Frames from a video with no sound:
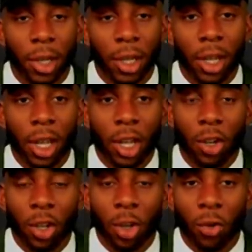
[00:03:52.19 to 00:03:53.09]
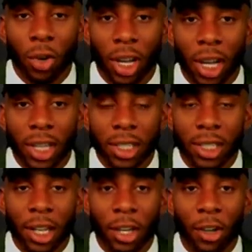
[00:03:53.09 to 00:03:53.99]
But, you know, you don't realize
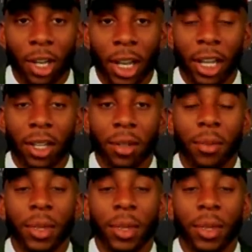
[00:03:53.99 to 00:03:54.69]
it's getting a little late.